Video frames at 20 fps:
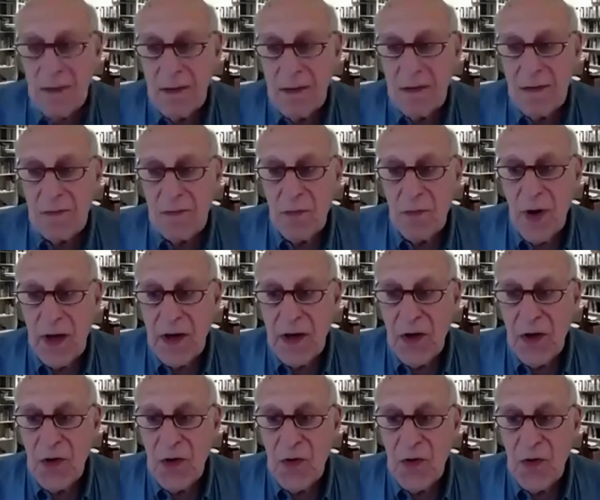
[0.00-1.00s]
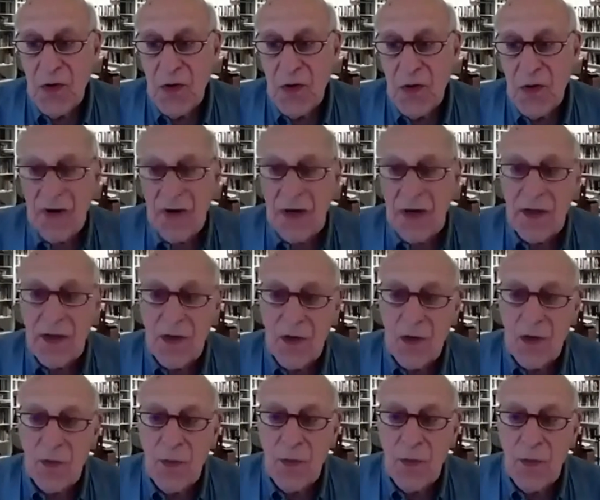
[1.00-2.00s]
But you, even in the
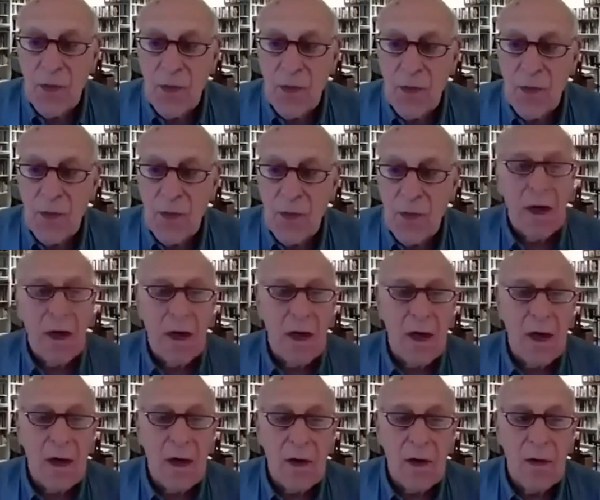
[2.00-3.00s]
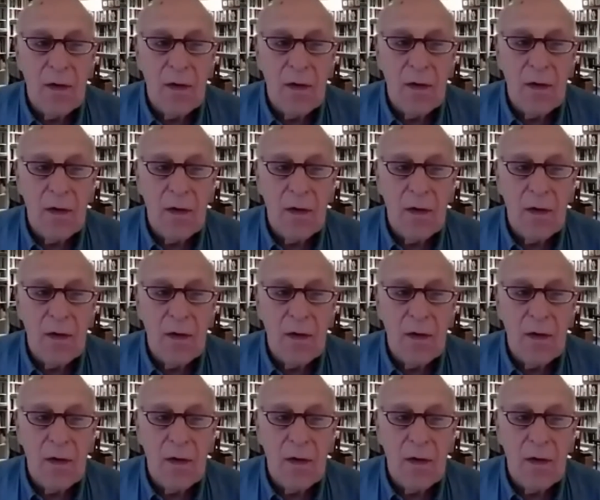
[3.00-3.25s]
new book, are,